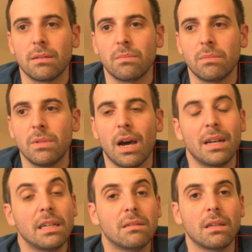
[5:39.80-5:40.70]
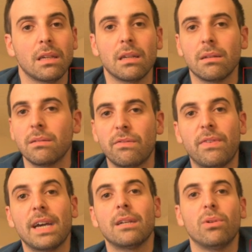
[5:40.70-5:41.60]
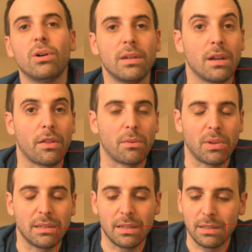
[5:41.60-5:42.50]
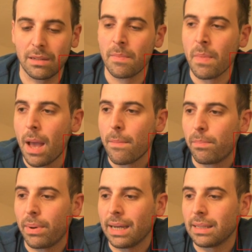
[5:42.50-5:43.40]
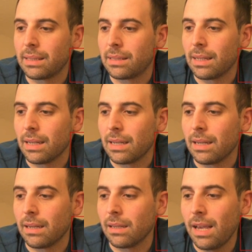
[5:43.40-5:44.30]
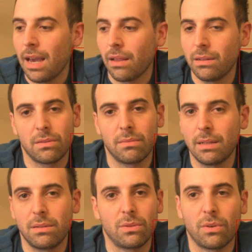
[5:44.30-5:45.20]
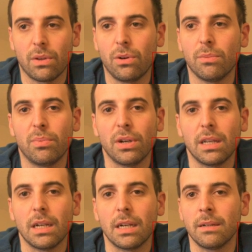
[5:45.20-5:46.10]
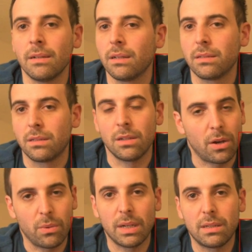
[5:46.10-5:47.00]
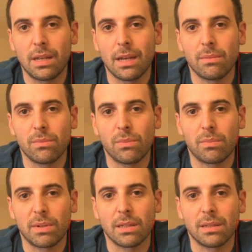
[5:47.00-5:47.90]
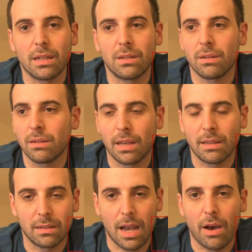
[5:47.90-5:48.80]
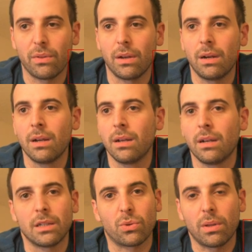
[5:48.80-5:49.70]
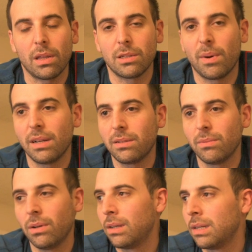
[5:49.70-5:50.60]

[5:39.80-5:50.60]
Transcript: not easily findable in other places. But that's sort of the whole point here. Not waste time with presentation, get this out there as quickly as possible.